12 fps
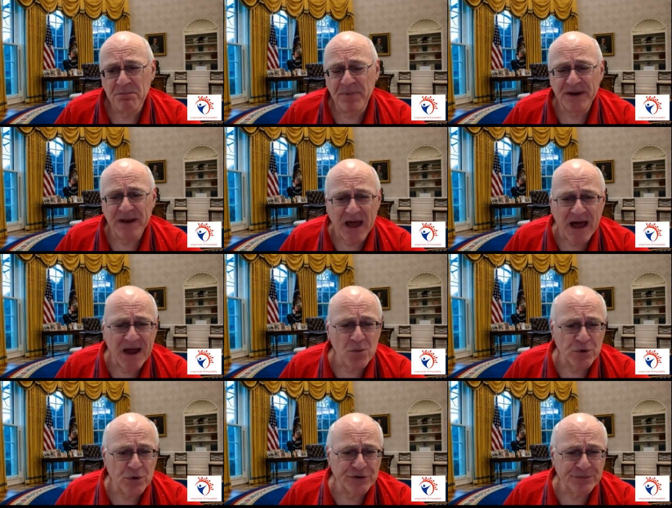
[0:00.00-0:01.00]
But I
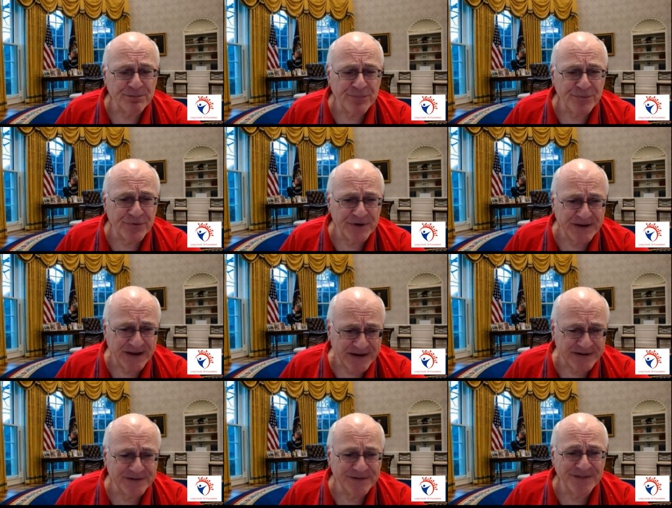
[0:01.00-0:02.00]
would
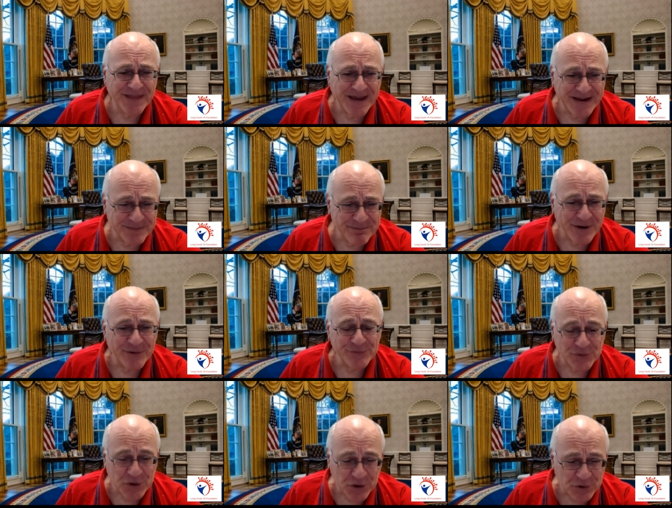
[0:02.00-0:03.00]
predict that
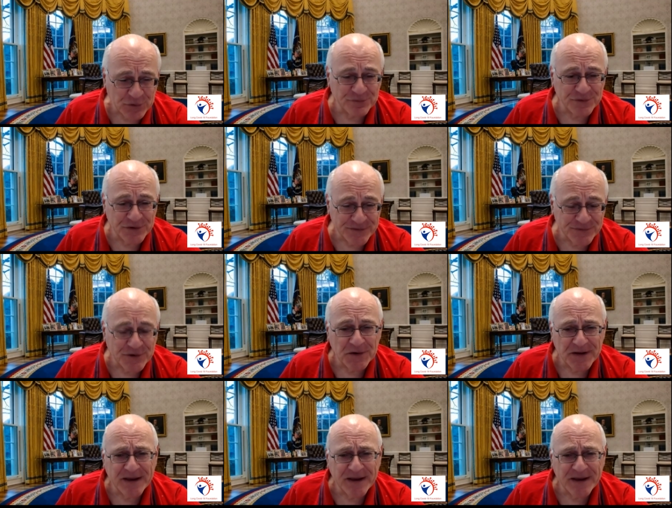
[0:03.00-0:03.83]
post-COVID is going to